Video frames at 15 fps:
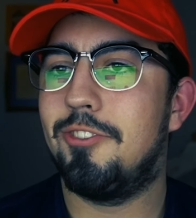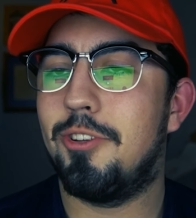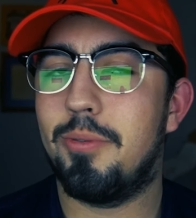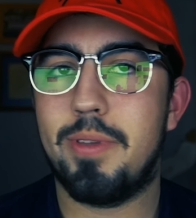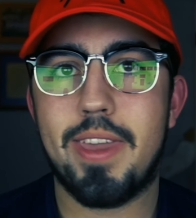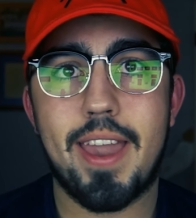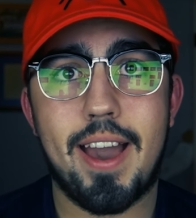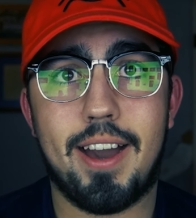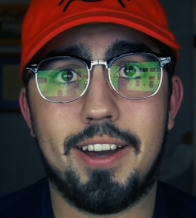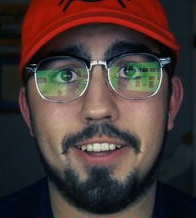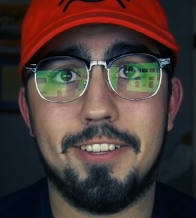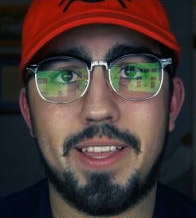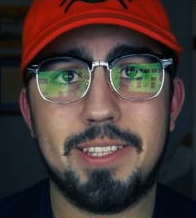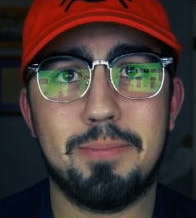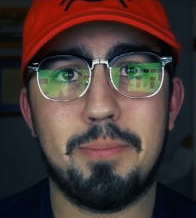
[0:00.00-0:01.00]
So yeah,
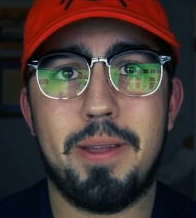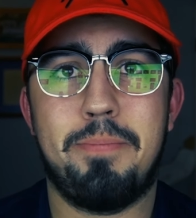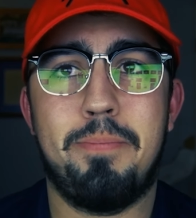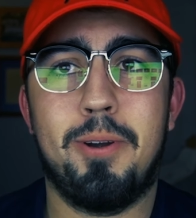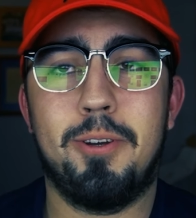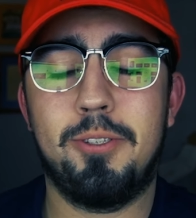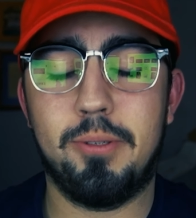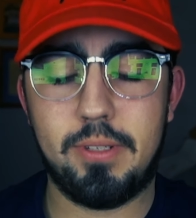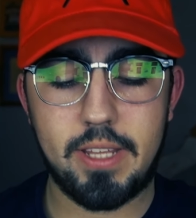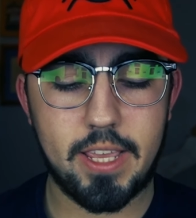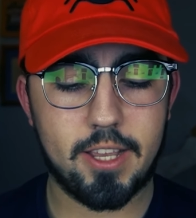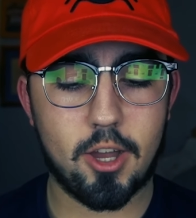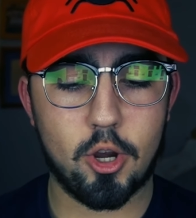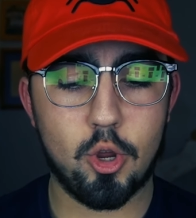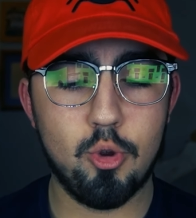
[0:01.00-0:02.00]
that's my personal
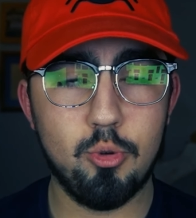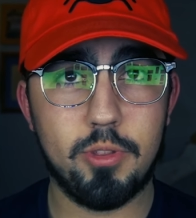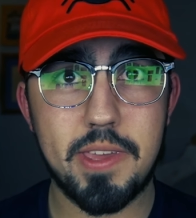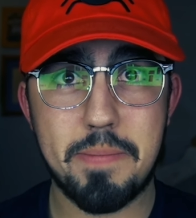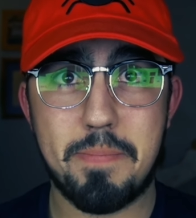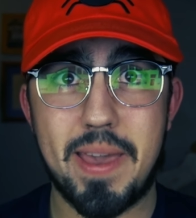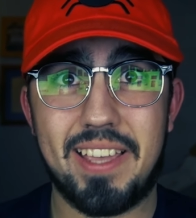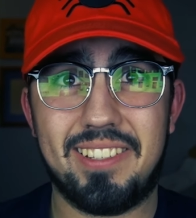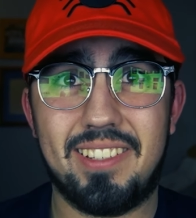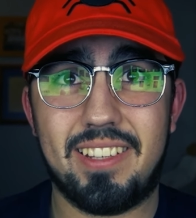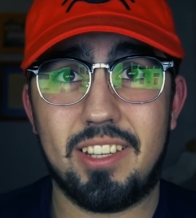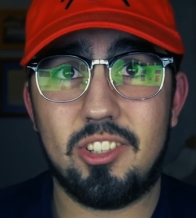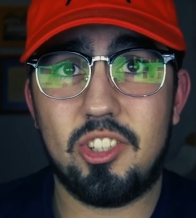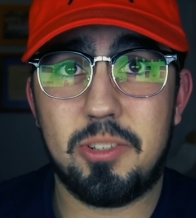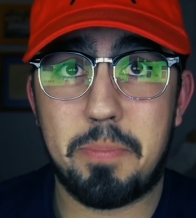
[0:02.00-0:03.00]
take on who the
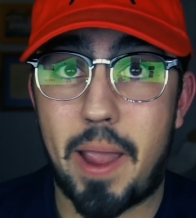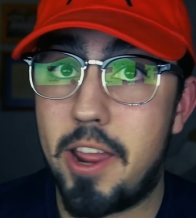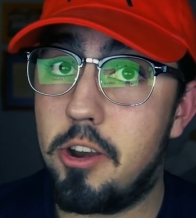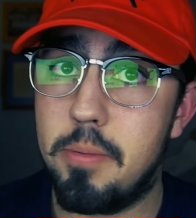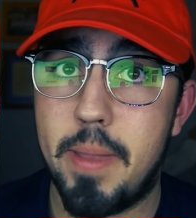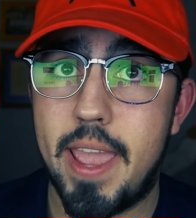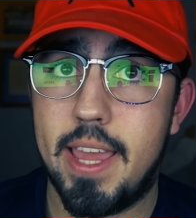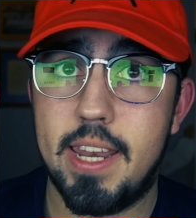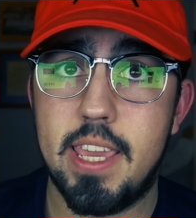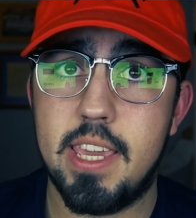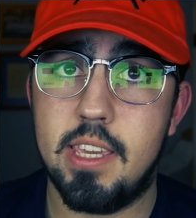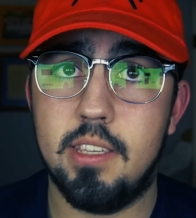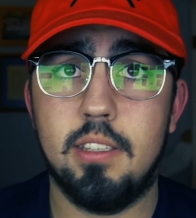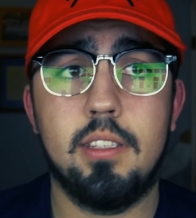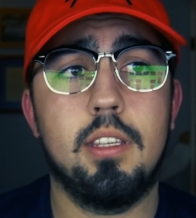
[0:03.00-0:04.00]
best Spider-Man
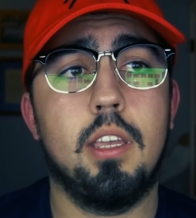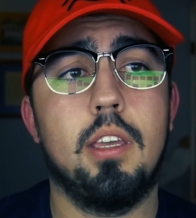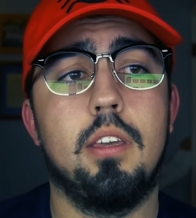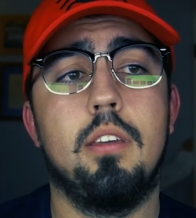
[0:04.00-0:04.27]
is